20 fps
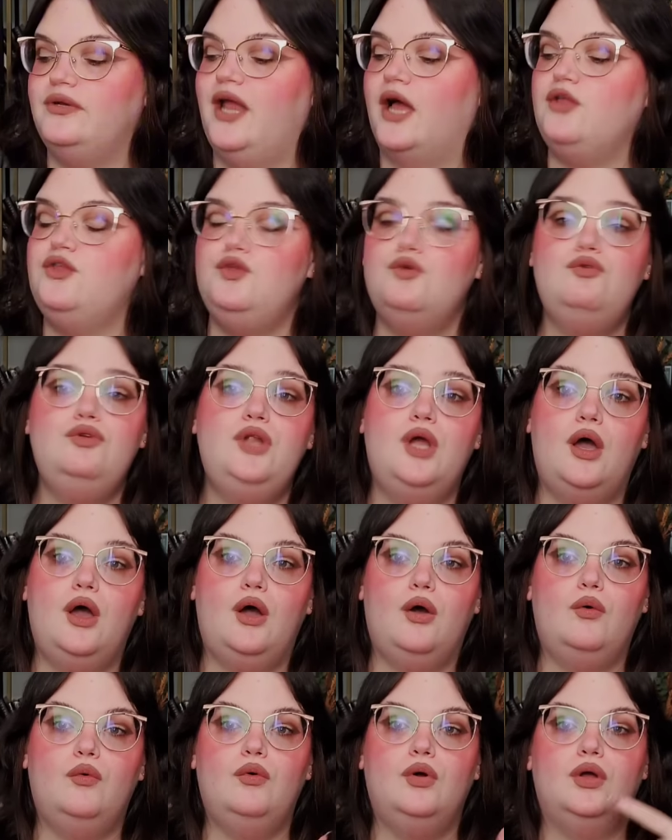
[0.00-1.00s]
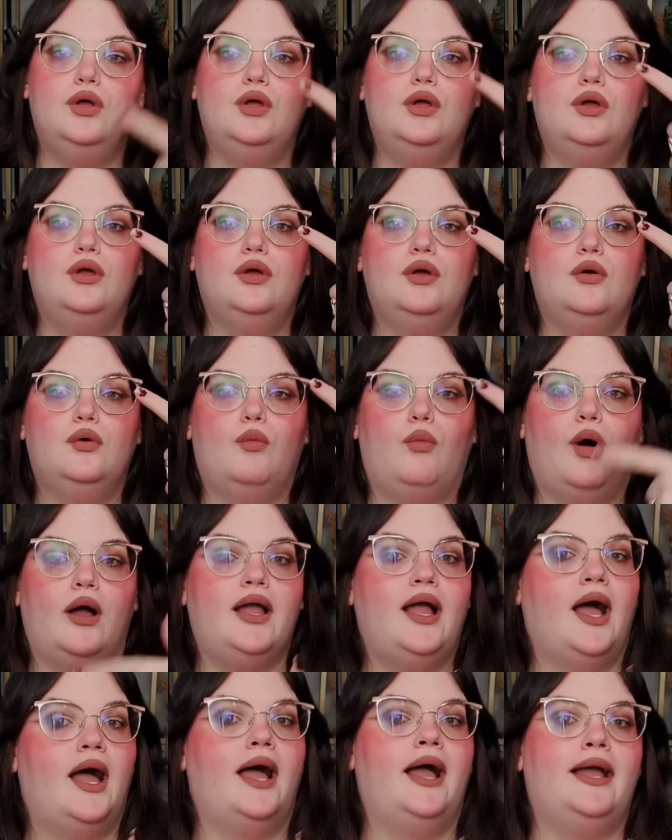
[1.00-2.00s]
Now you know
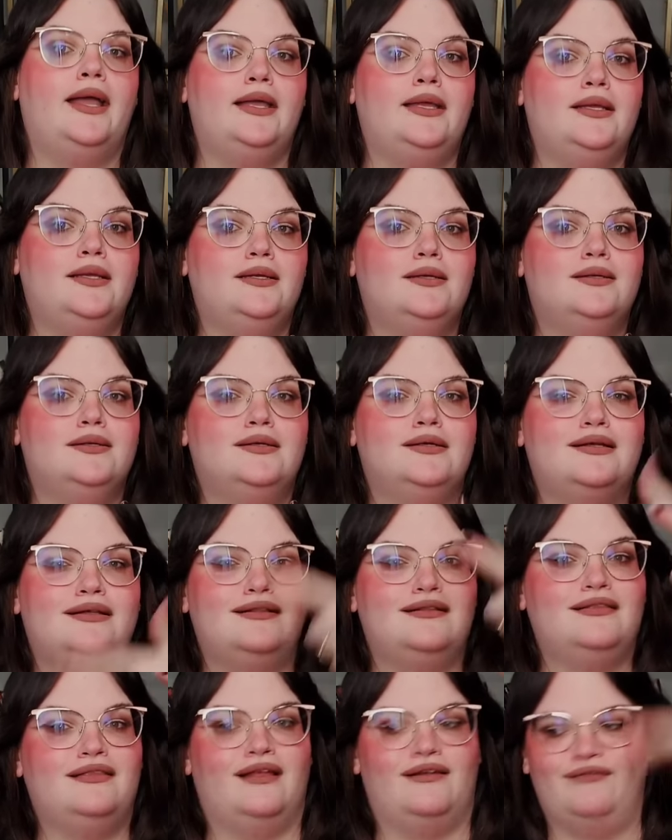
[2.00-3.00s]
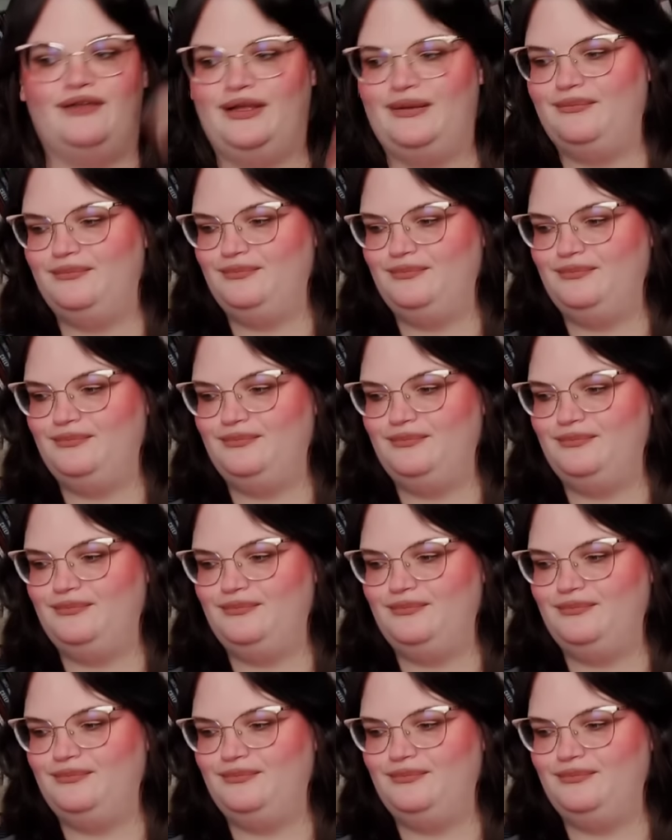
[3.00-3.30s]
why I love it.